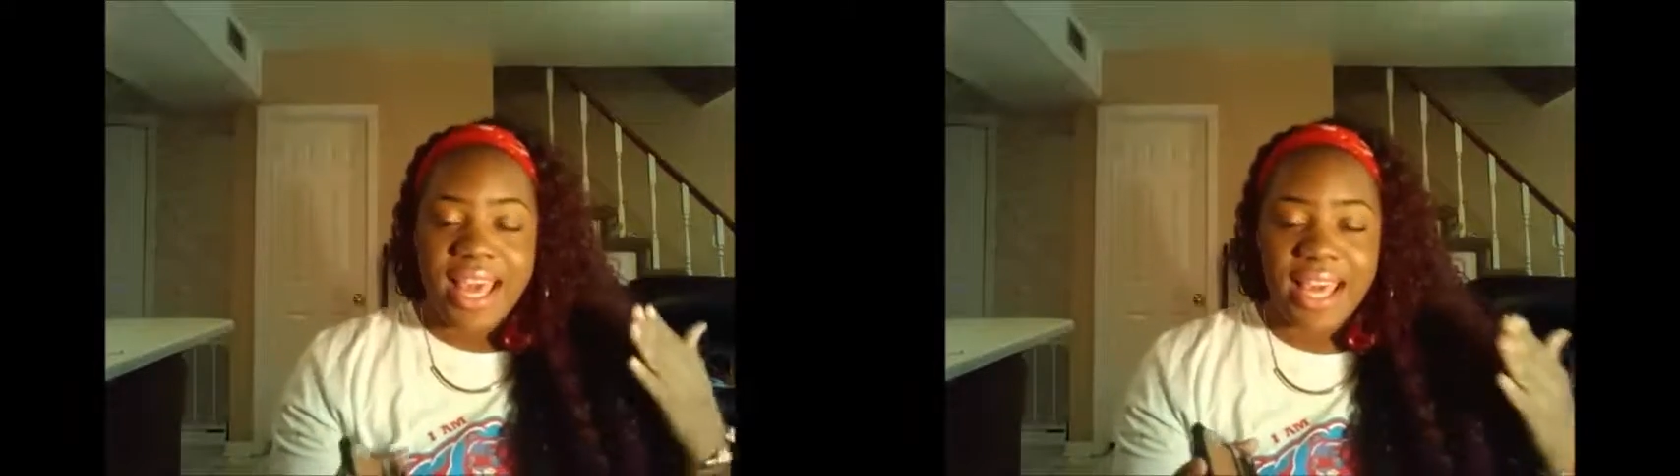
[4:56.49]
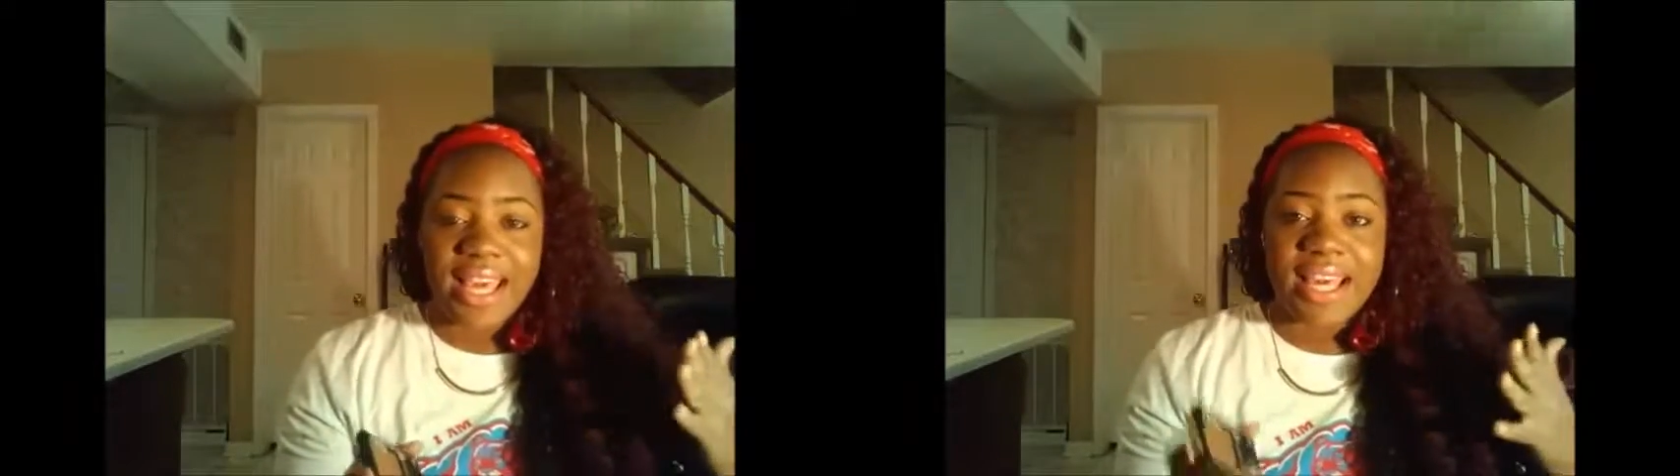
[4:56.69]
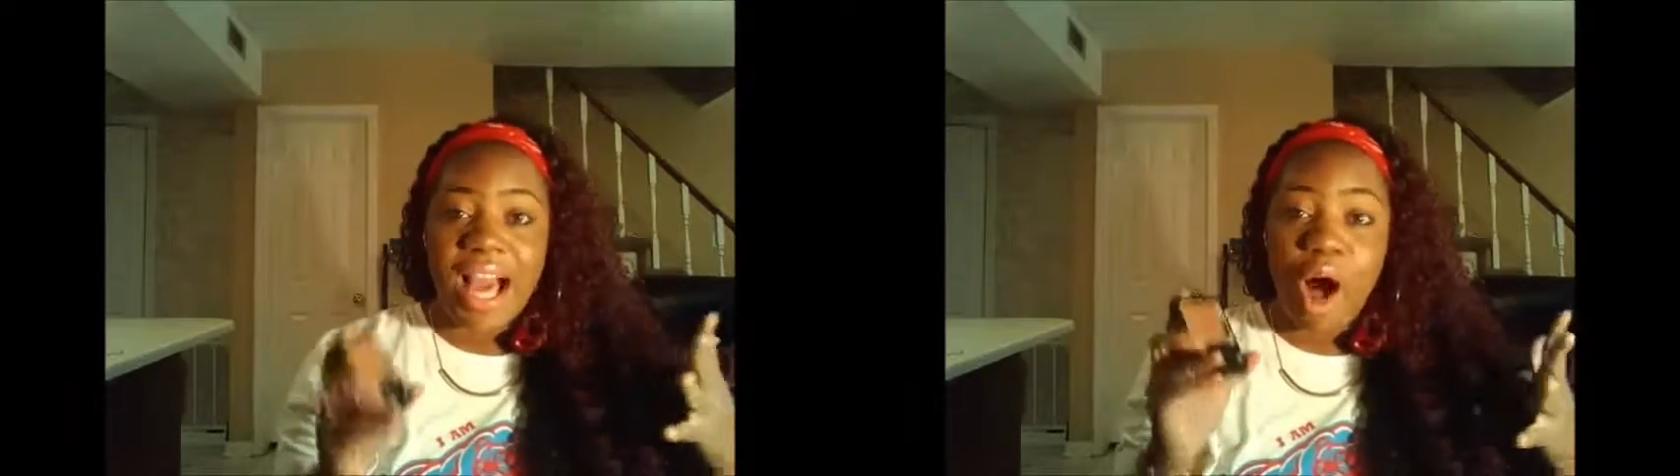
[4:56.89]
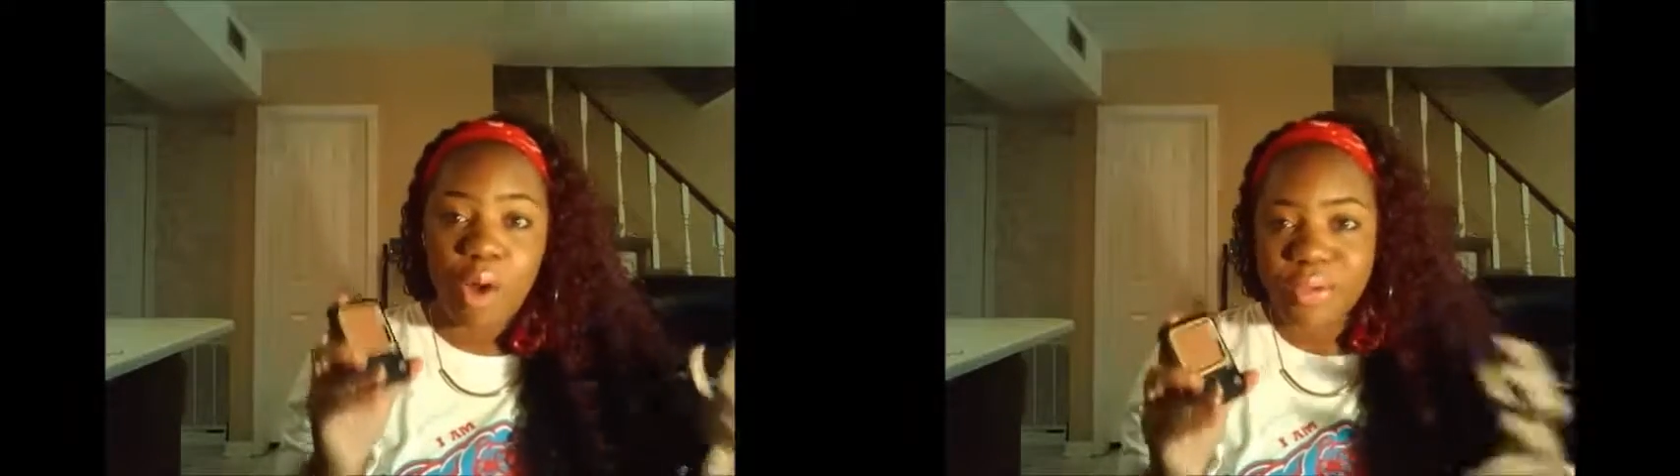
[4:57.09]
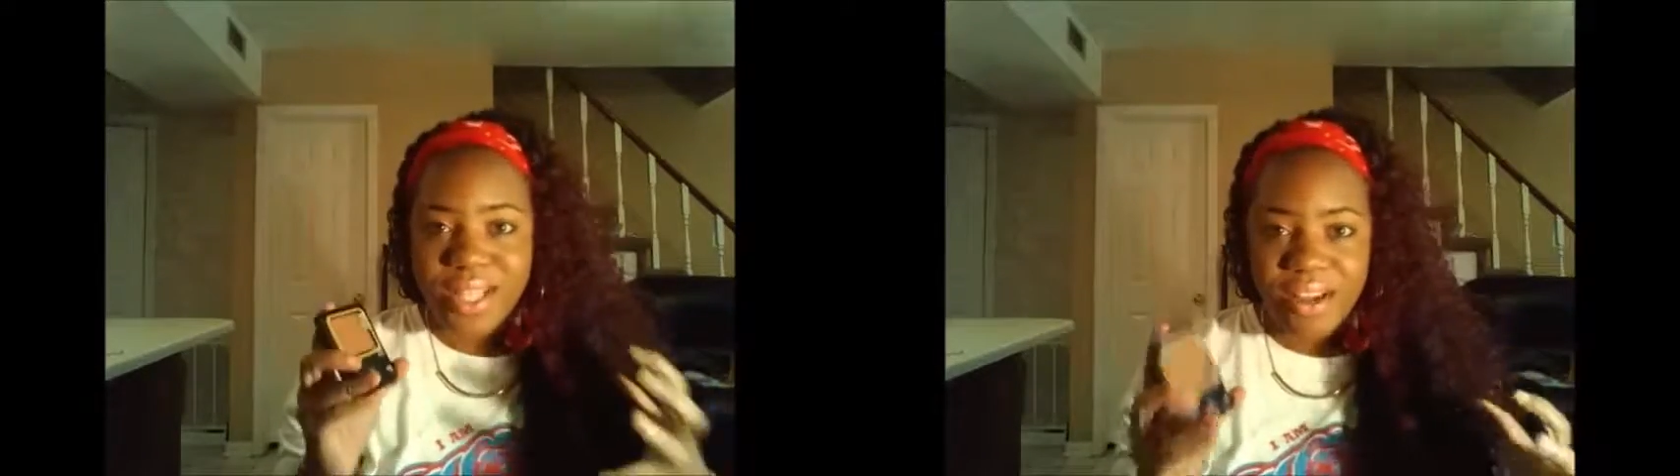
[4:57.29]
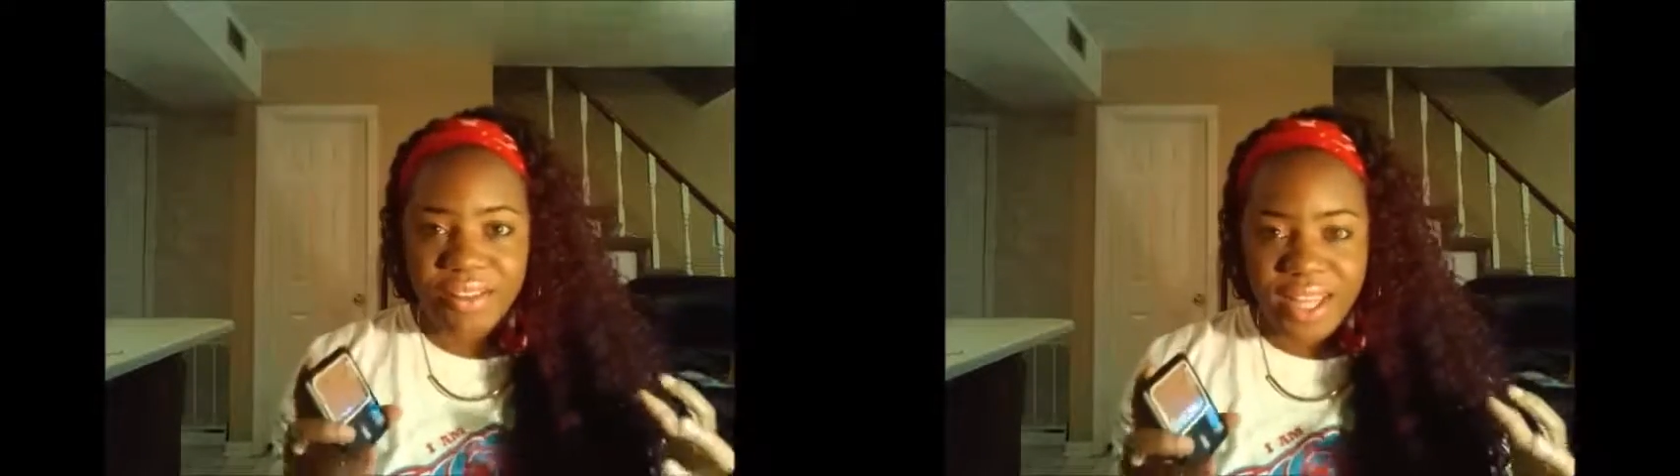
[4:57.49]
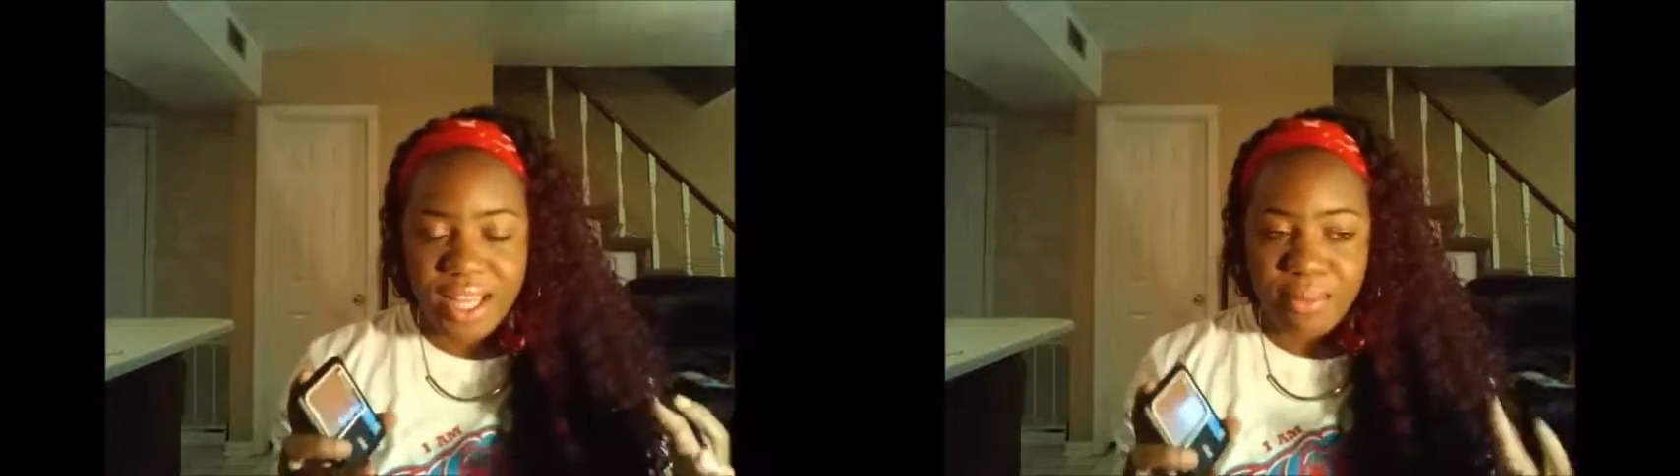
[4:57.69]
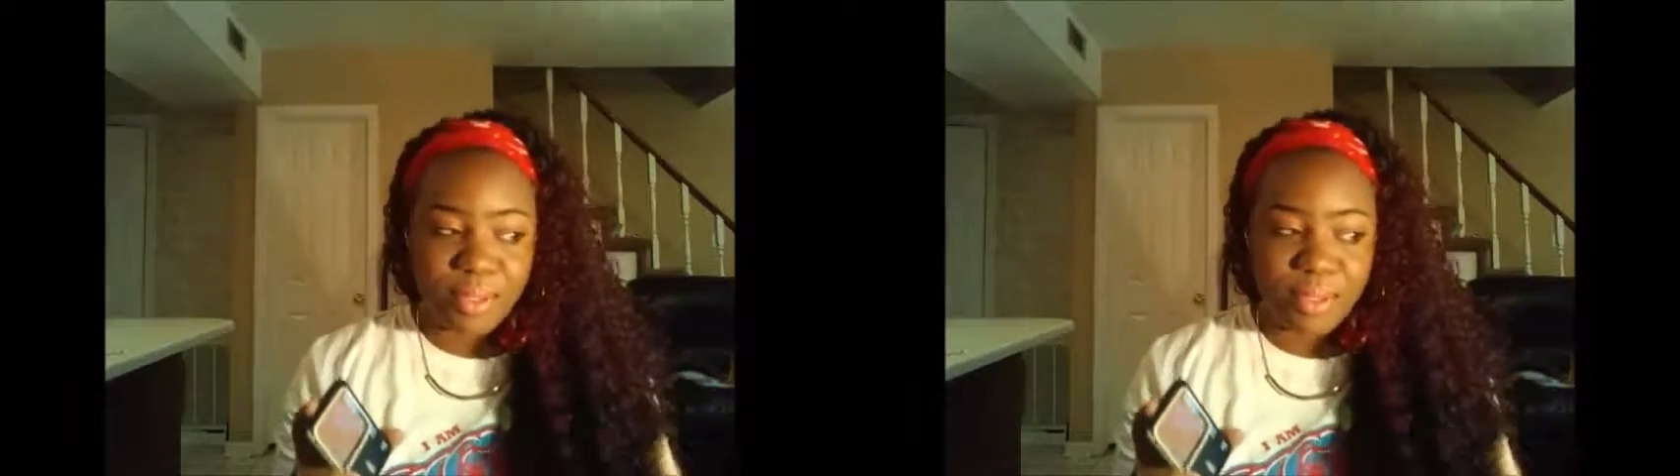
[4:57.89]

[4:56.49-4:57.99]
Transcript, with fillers: It holds everything in